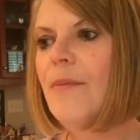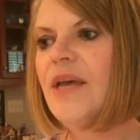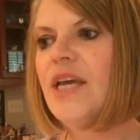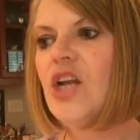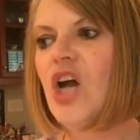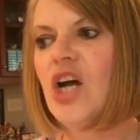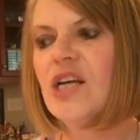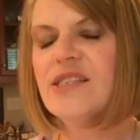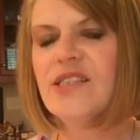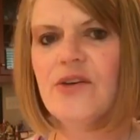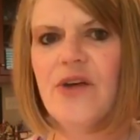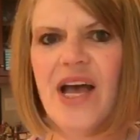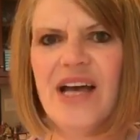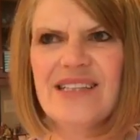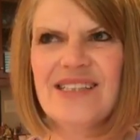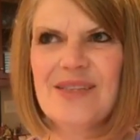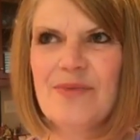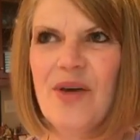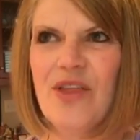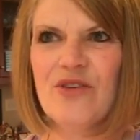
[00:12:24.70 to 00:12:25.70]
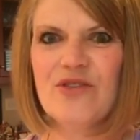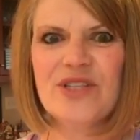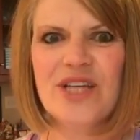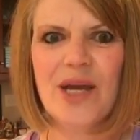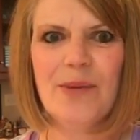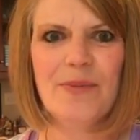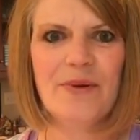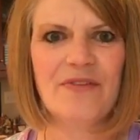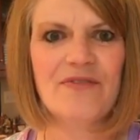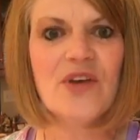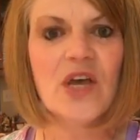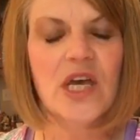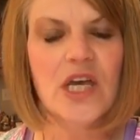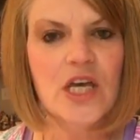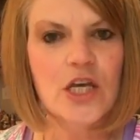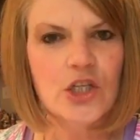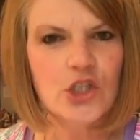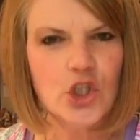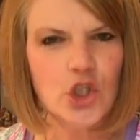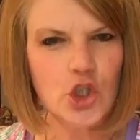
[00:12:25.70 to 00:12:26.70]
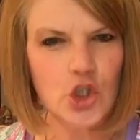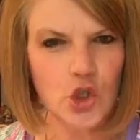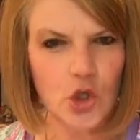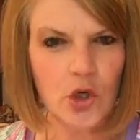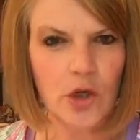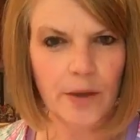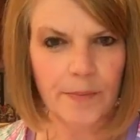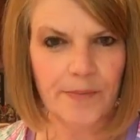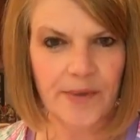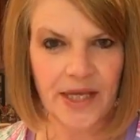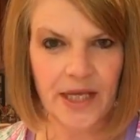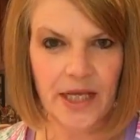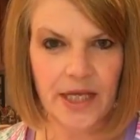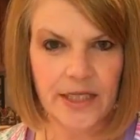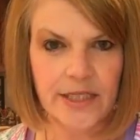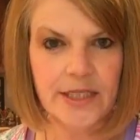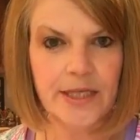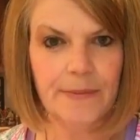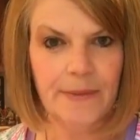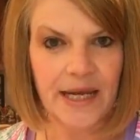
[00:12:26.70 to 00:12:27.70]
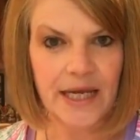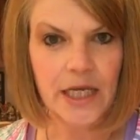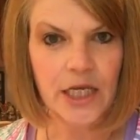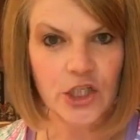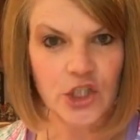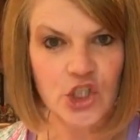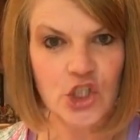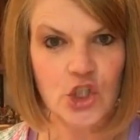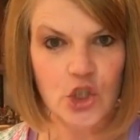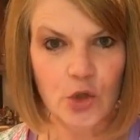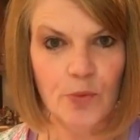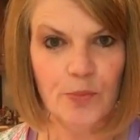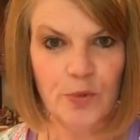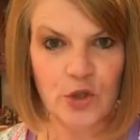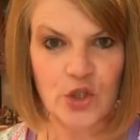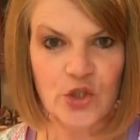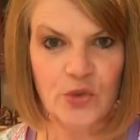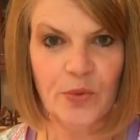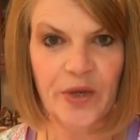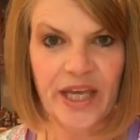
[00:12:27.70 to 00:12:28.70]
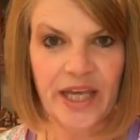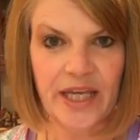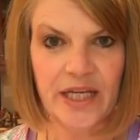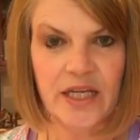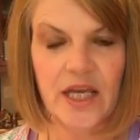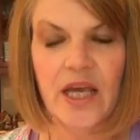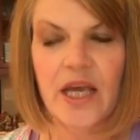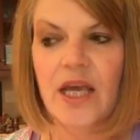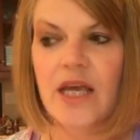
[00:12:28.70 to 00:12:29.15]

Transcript: It also has some other type of syrup in it to make it super sweet.